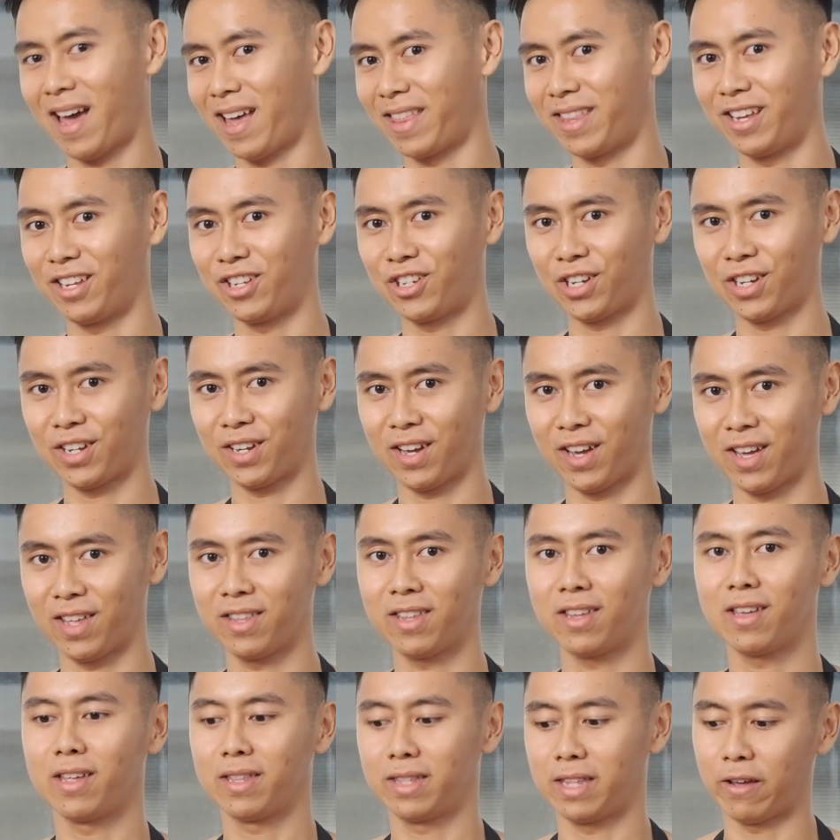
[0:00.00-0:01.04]
honey
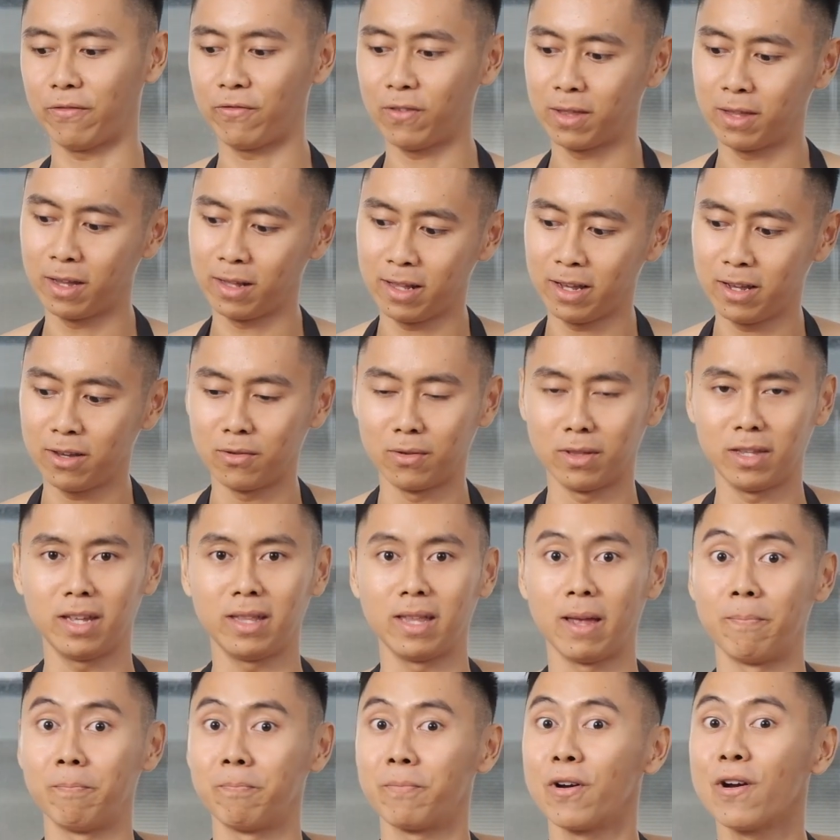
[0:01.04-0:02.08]
chicken, definitely you need
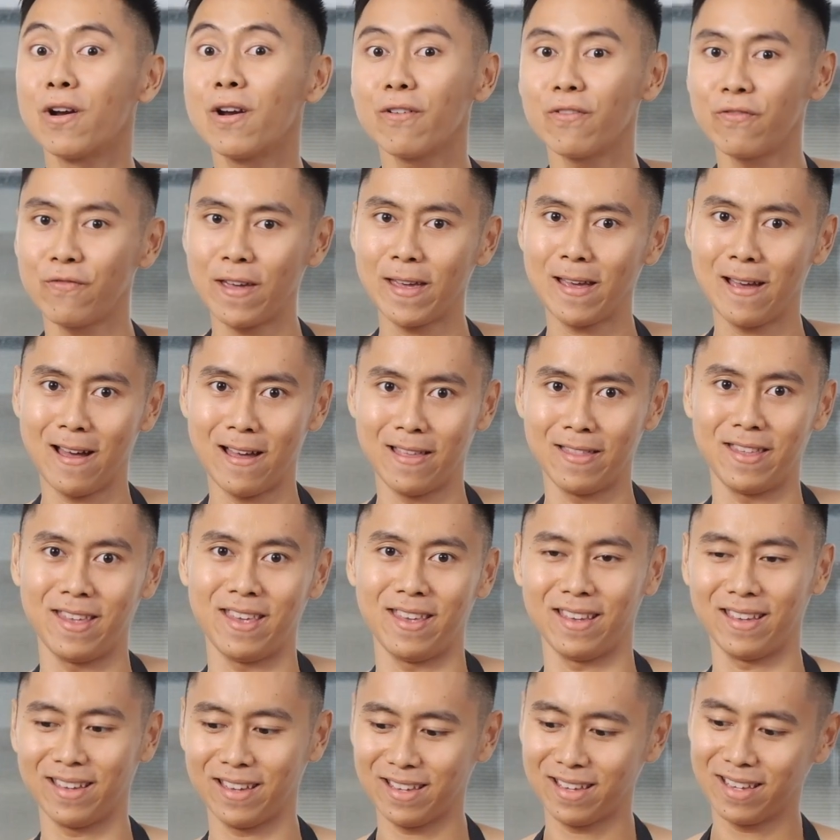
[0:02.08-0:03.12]
a perfect honey.
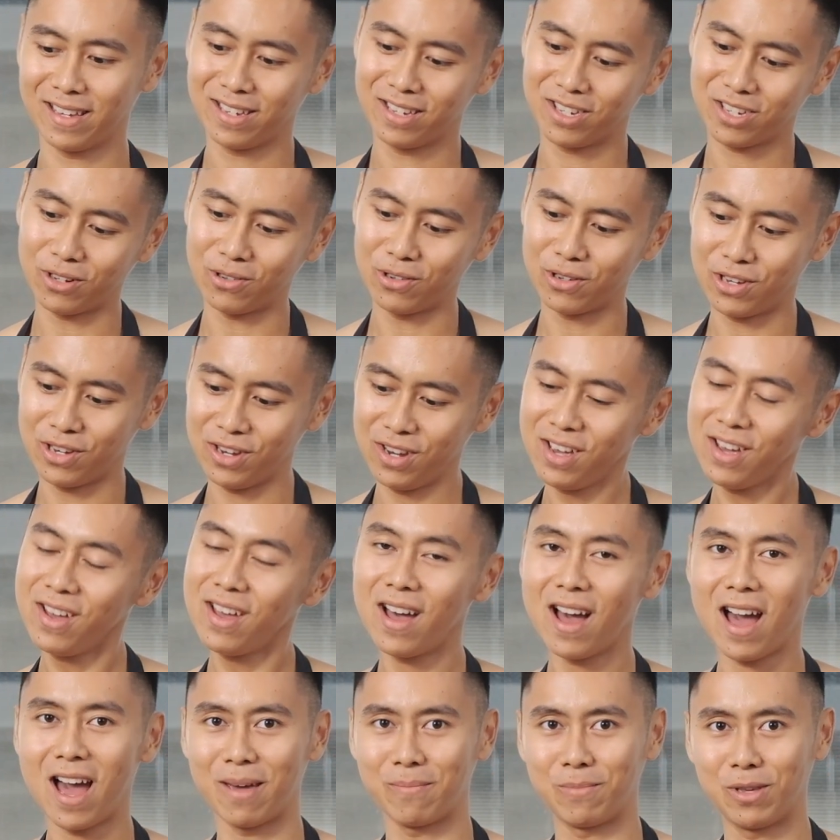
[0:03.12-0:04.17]
So
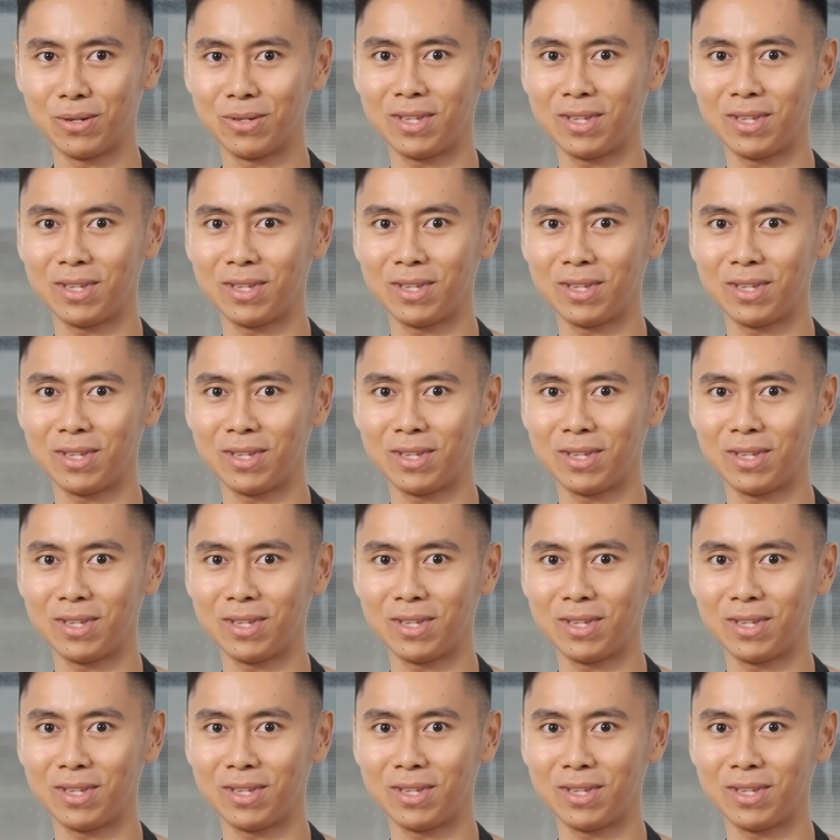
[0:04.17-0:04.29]
here I'm